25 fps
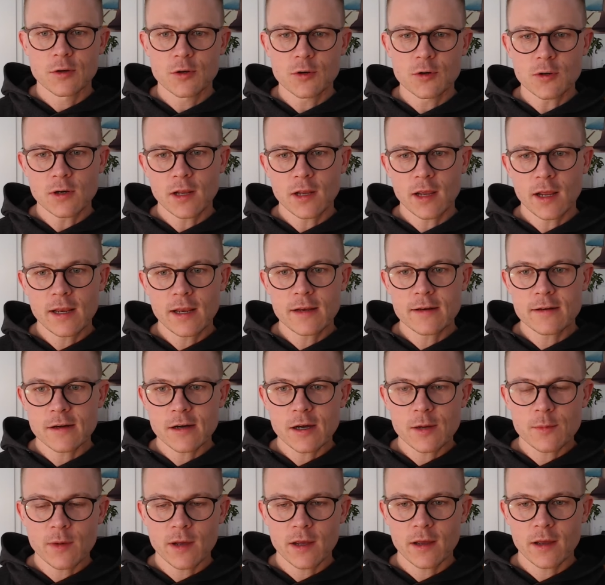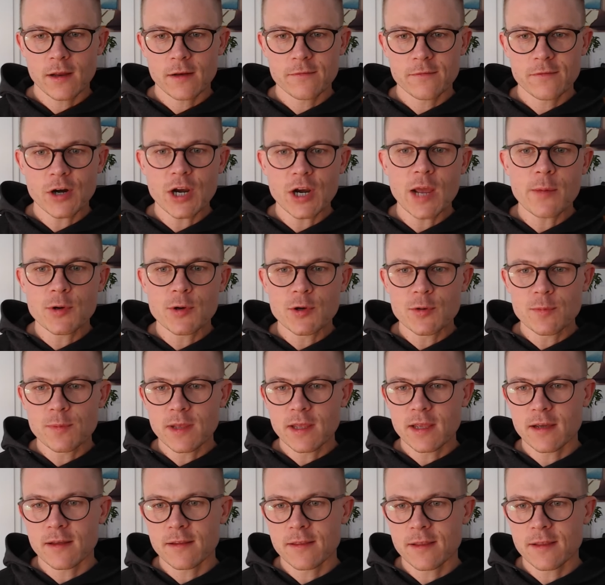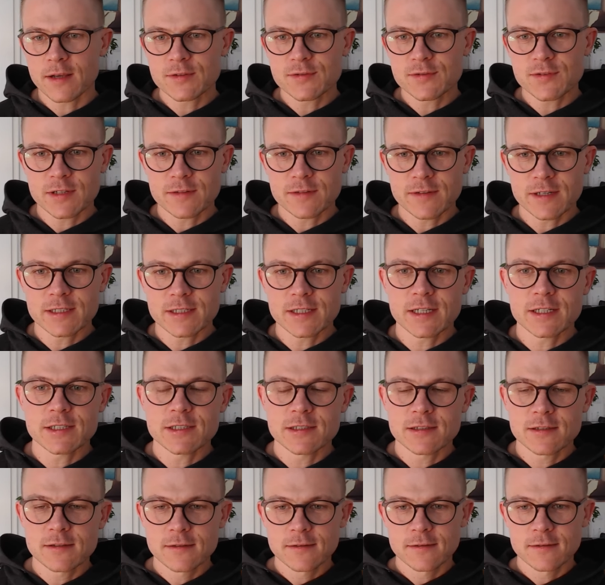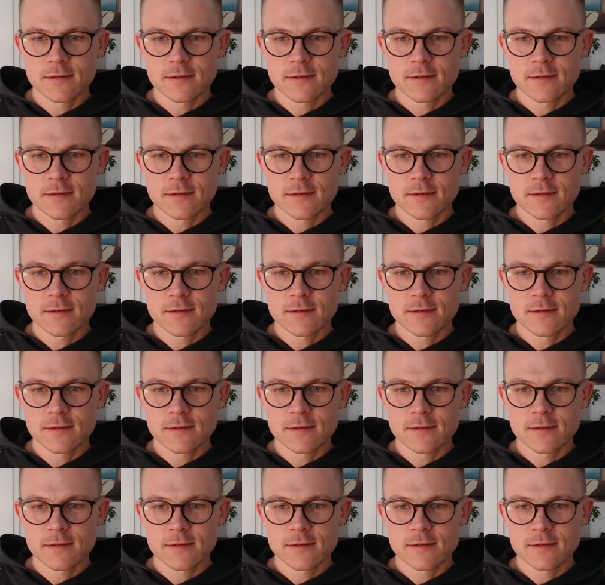Cool. Anytime, and very happy to be here. Thanks for the invitation.